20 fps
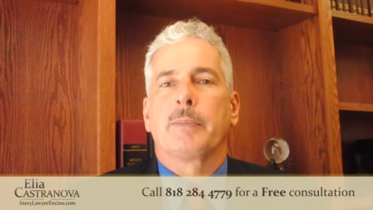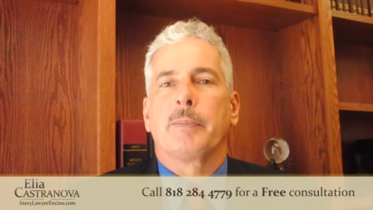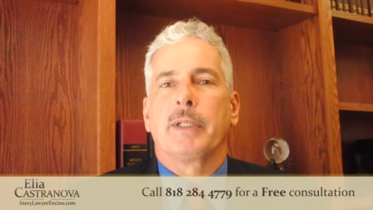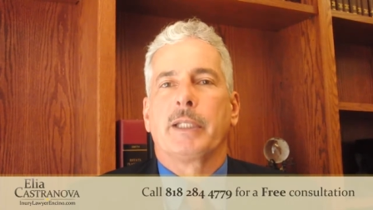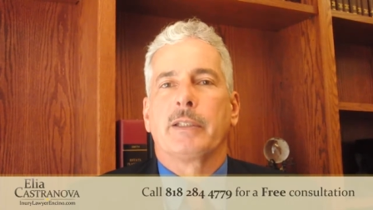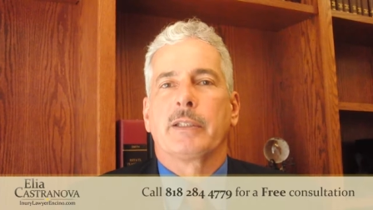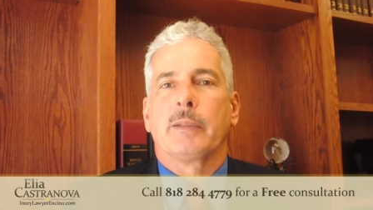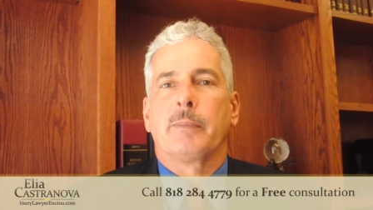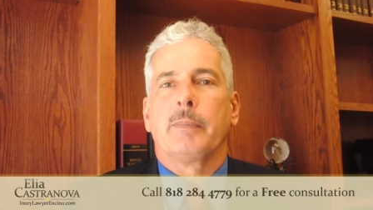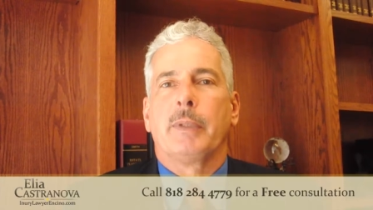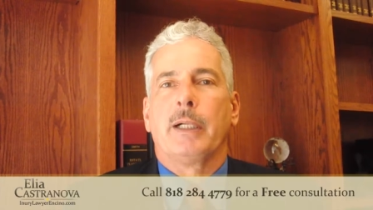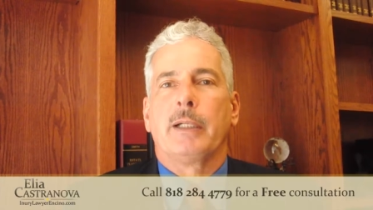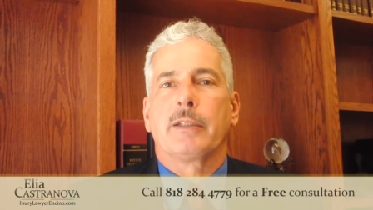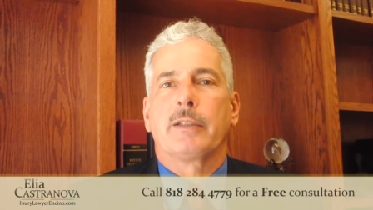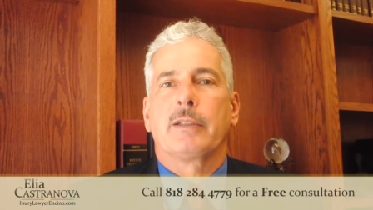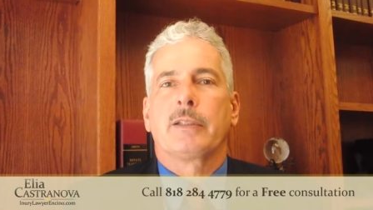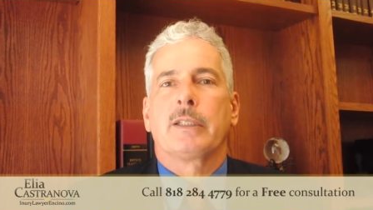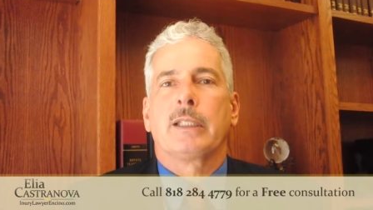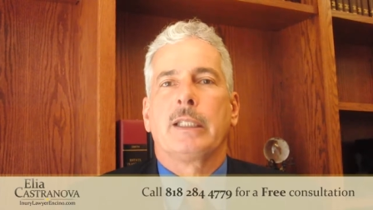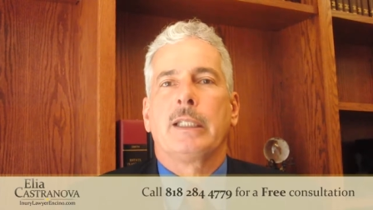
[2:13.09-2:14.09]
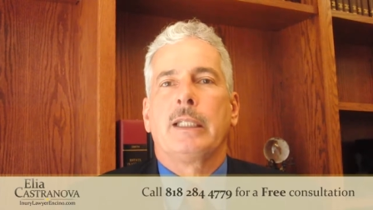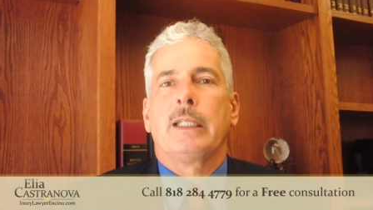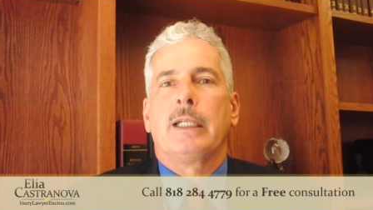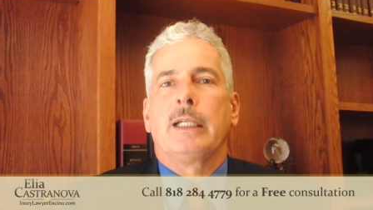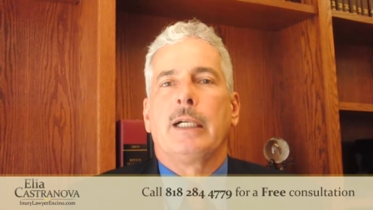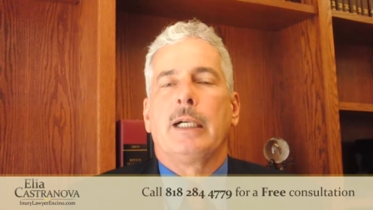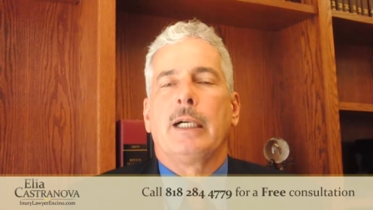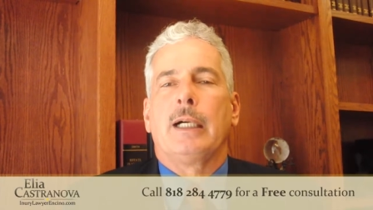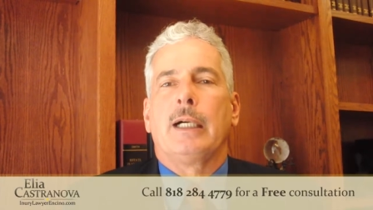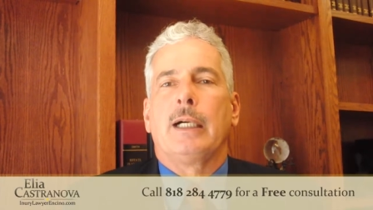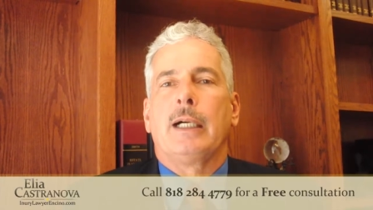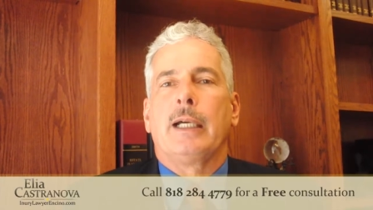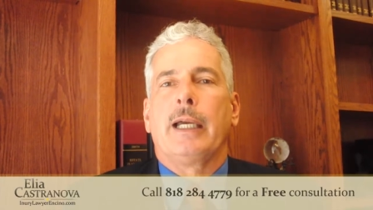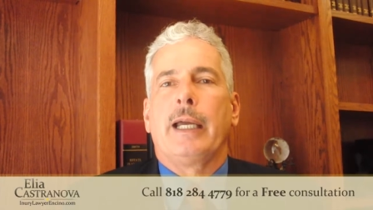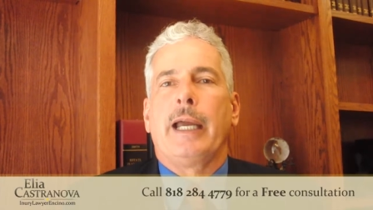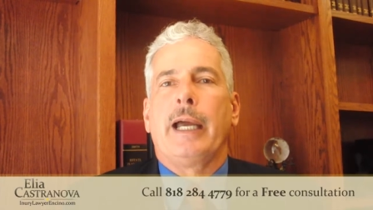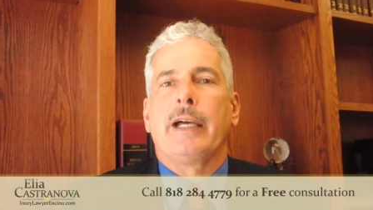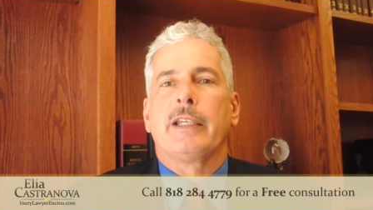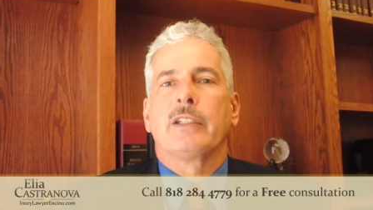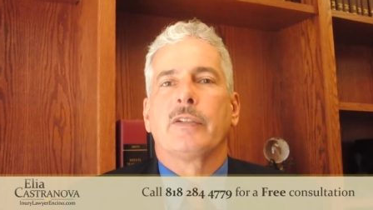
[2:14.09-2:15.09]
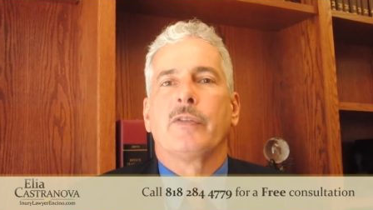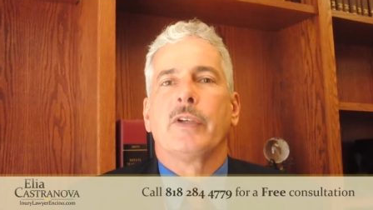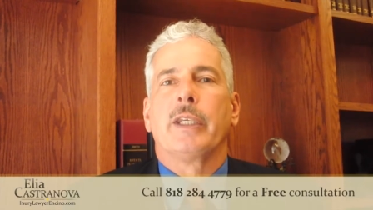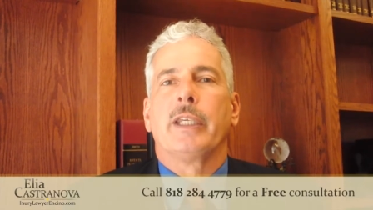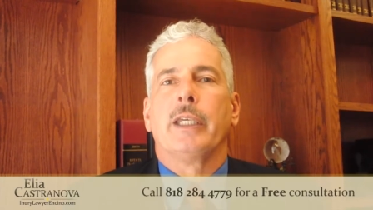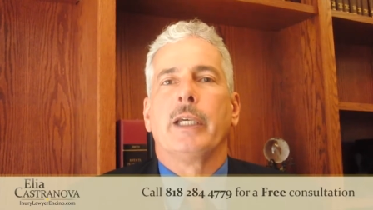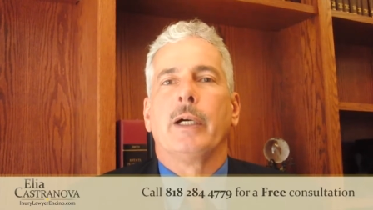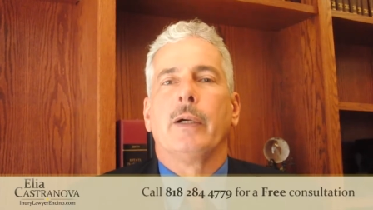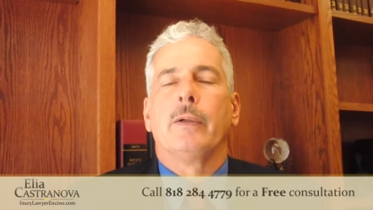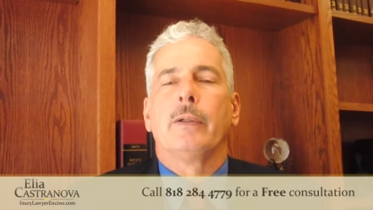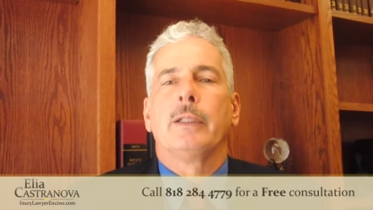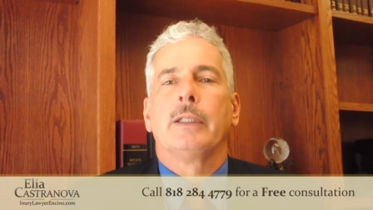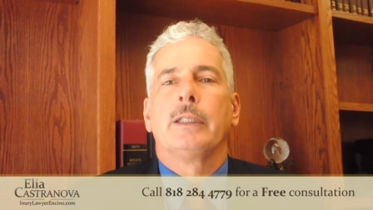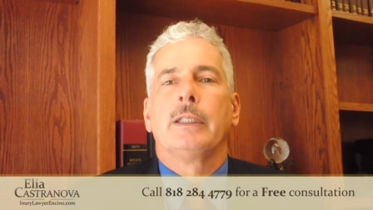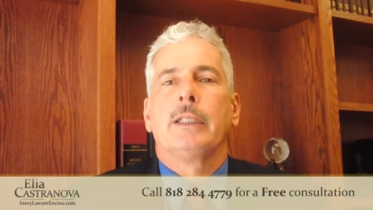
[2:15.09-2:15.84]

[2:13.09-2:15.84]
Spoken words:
because the bus has video,